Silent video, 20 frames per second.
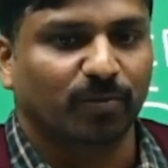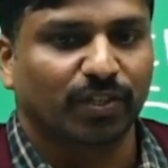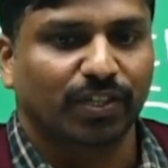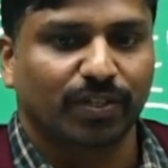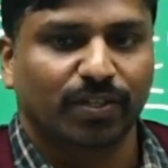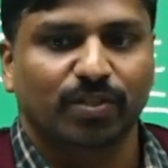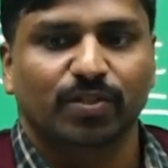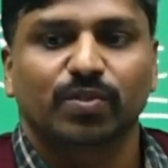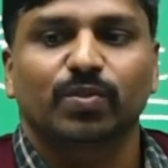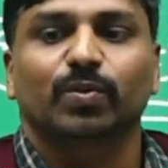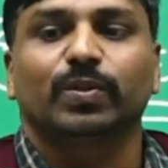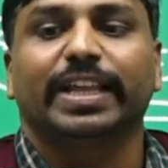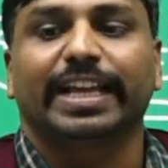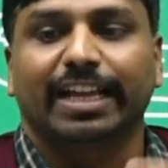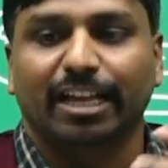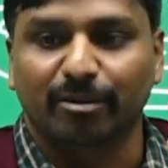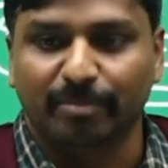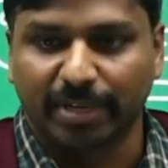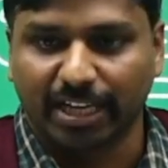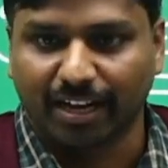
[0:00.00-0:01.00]
So they can
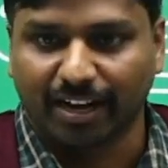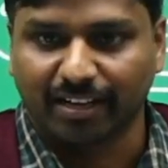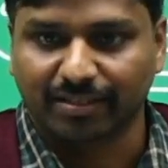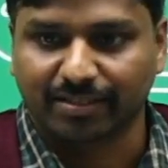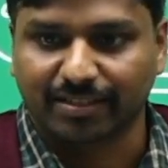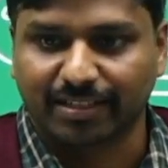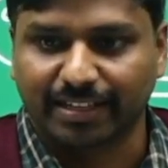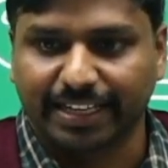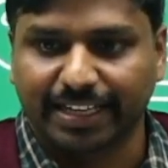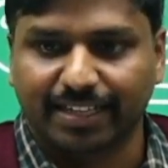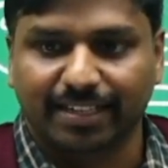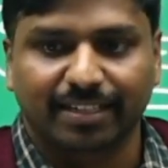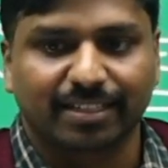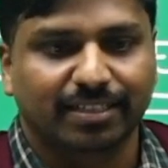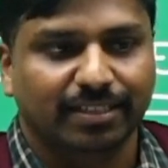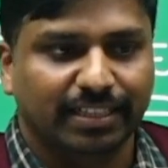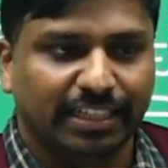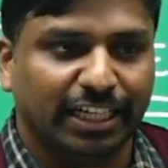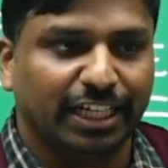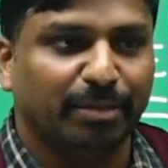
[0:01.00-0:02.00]
be asked, like
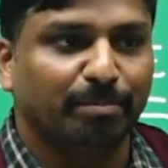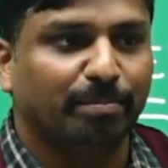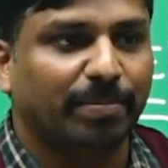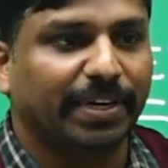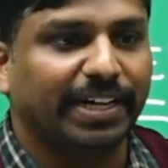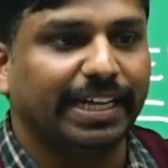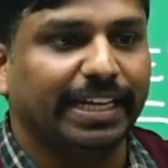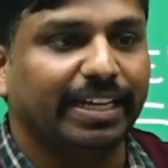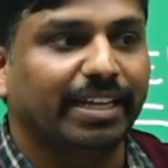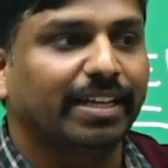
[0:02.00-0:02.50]
in pre,